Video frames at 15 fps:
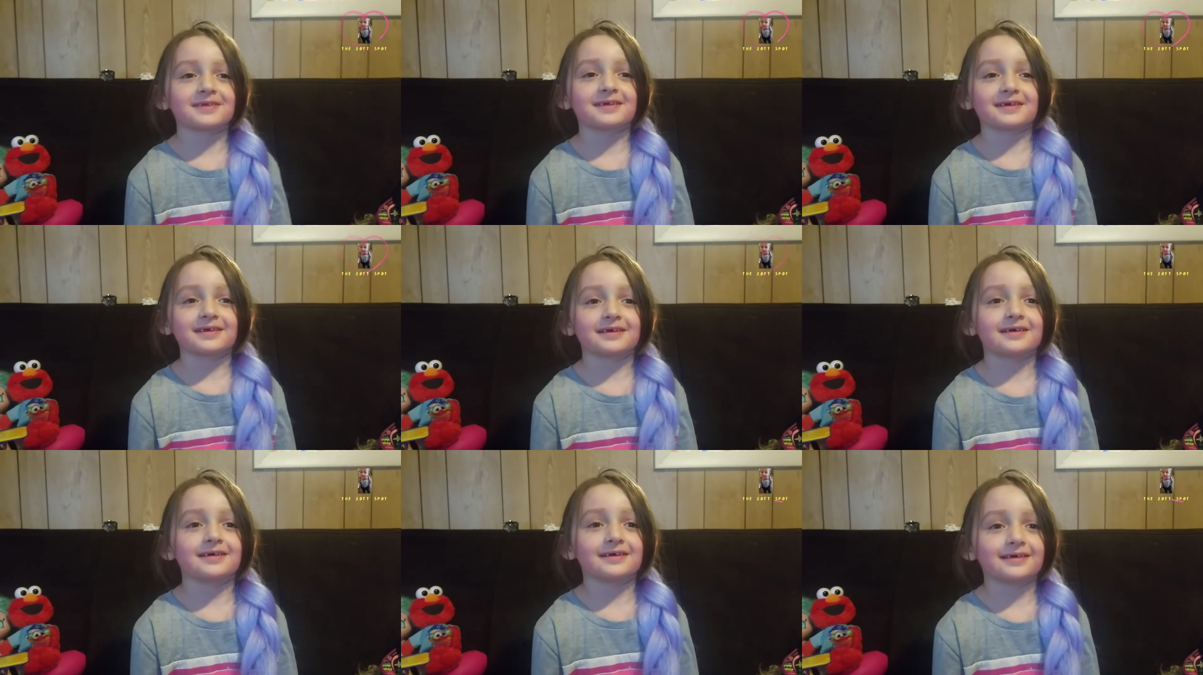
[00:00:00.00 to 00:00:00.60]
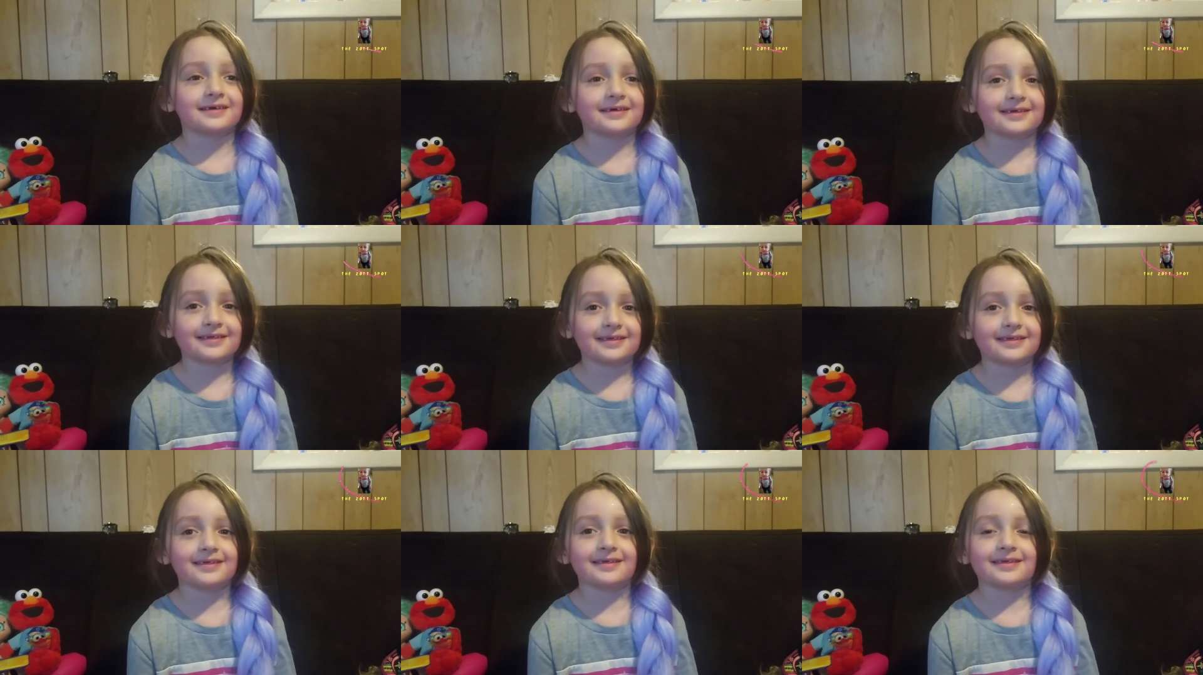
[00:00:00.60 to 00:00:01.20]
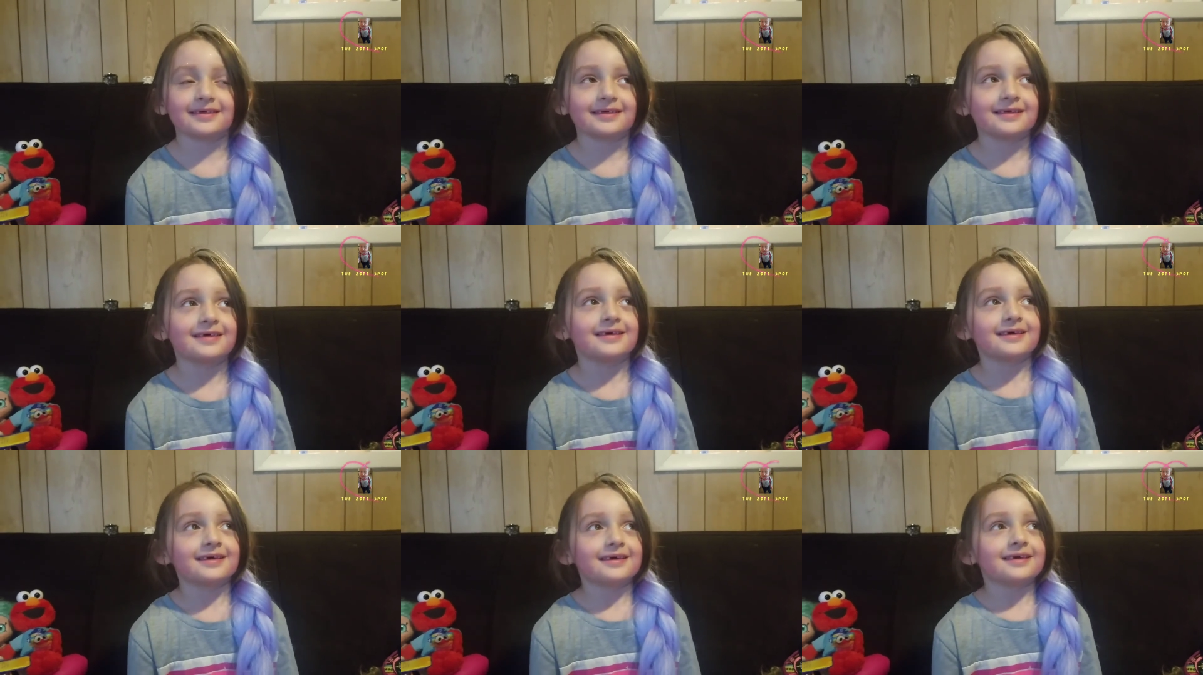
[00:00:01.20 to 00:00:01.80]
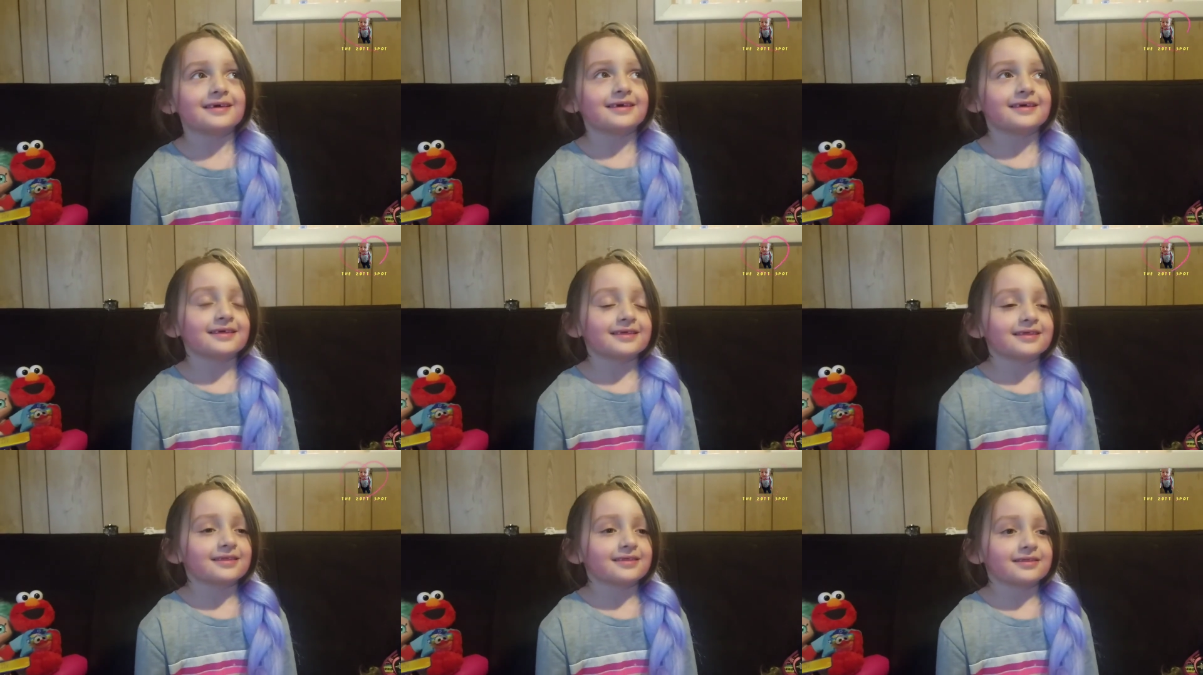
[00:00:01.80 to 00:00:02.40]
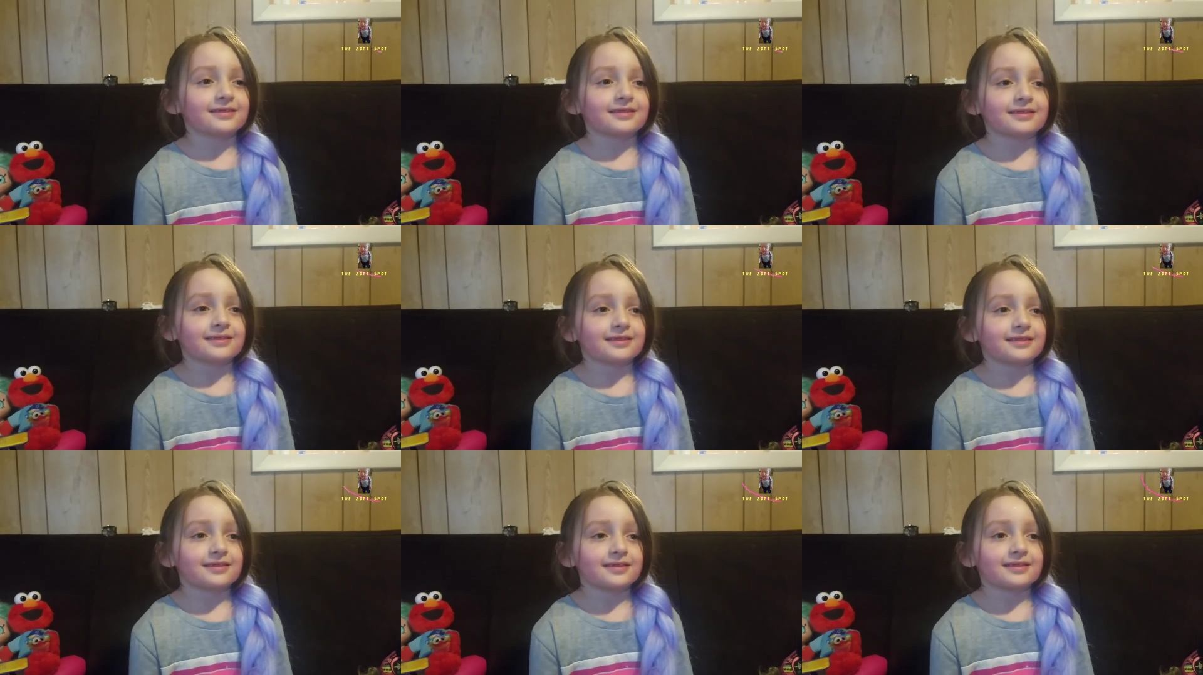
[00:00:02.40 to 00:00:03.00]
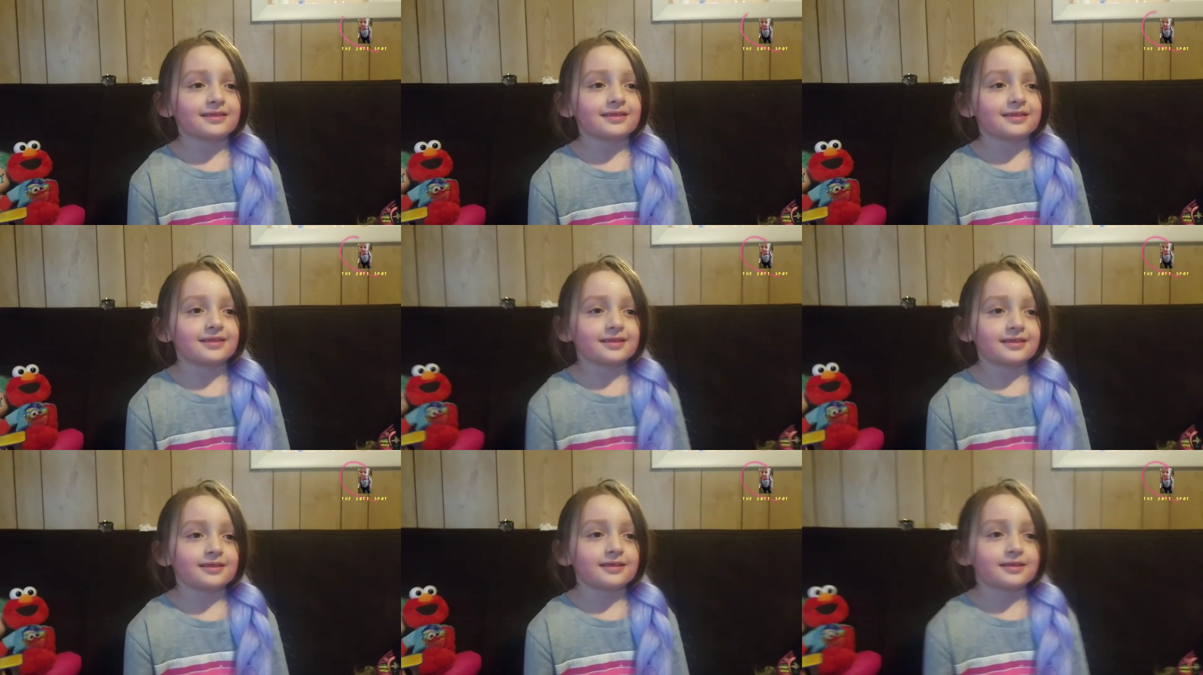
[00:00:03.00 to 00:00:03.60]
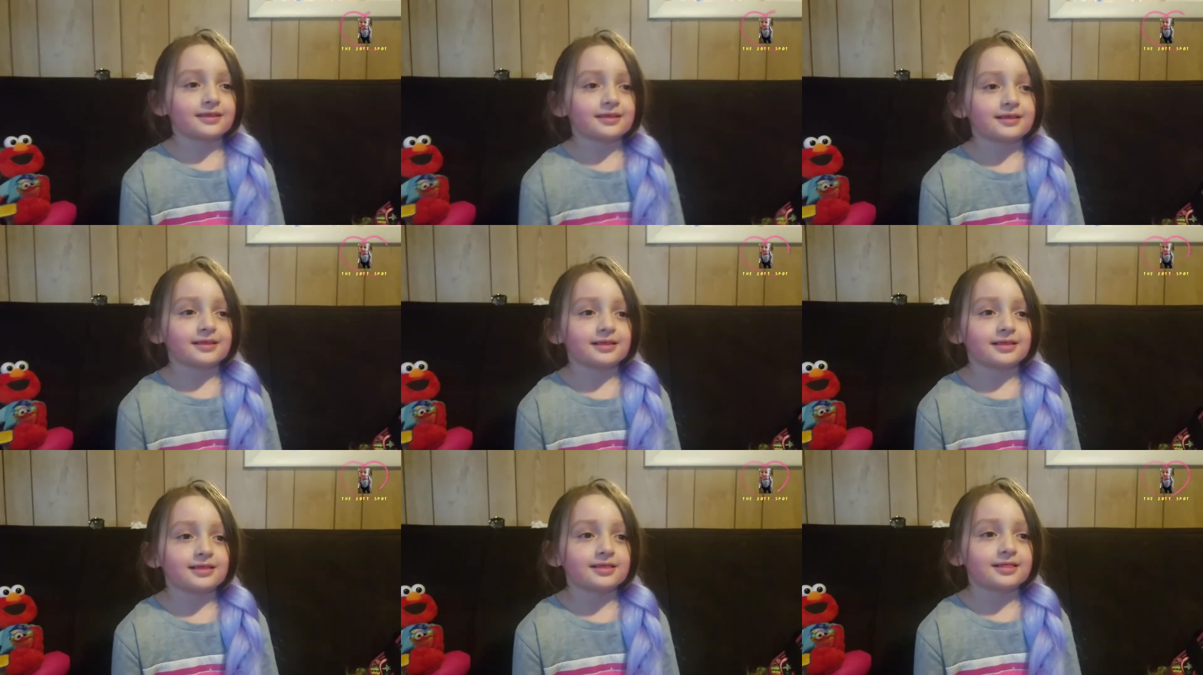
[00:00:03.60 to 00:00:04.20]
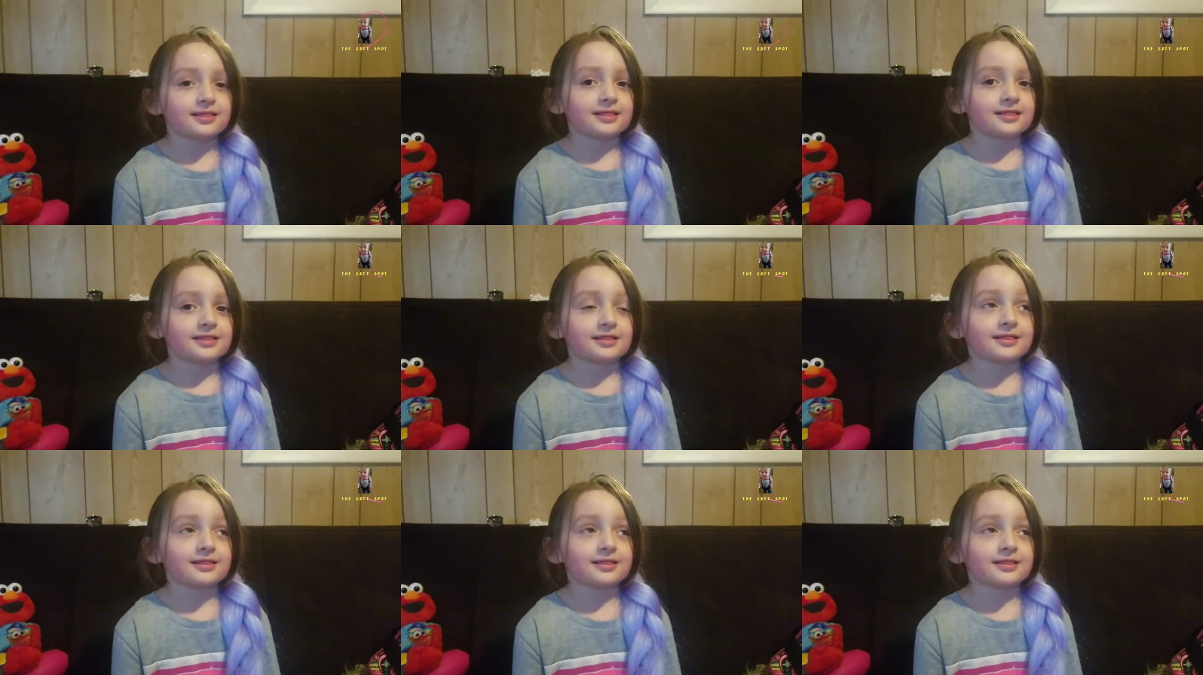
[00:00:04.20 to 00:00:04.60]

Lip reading: Nobody speaks.